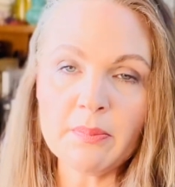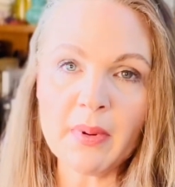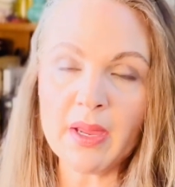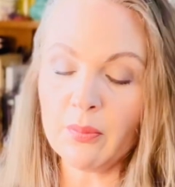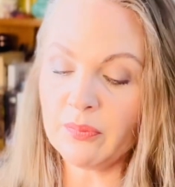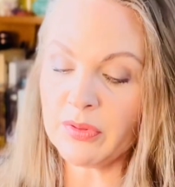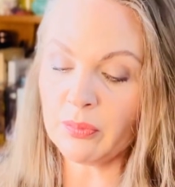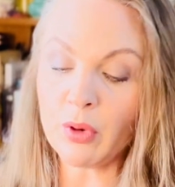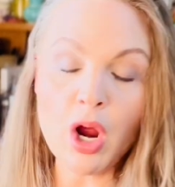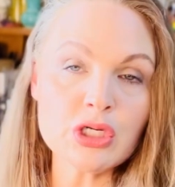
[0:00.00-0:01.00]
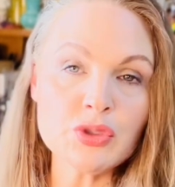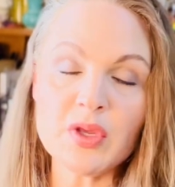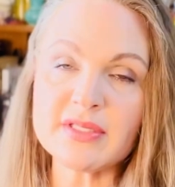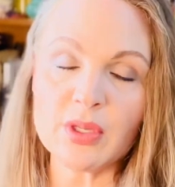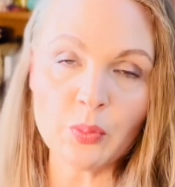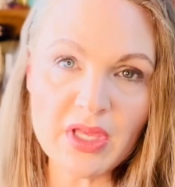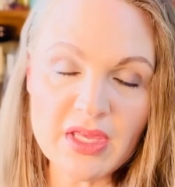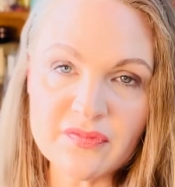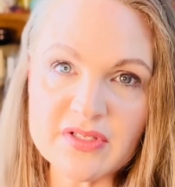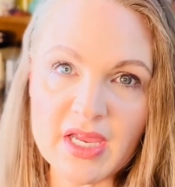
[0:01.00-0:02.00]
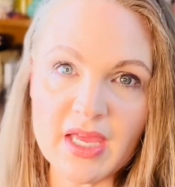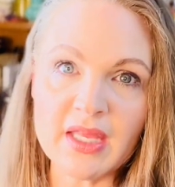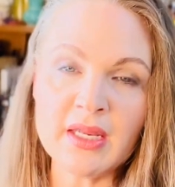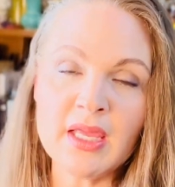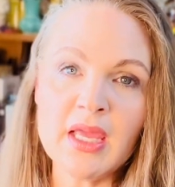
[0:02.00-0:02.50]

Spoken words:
by the wrongdoings that we've done.